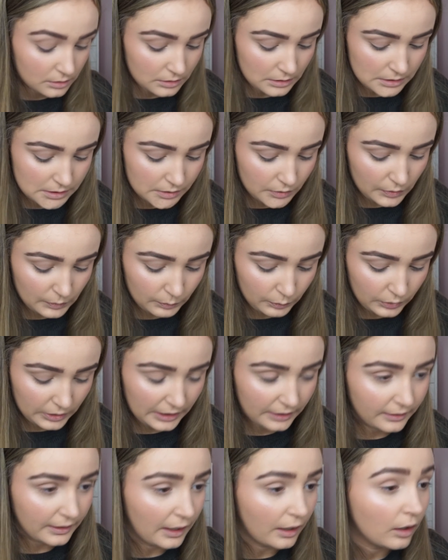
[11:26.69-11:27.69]
So I'm
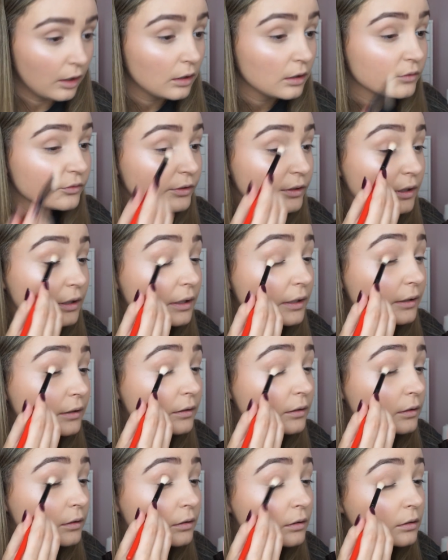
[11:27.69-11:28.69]
putting that all over the lid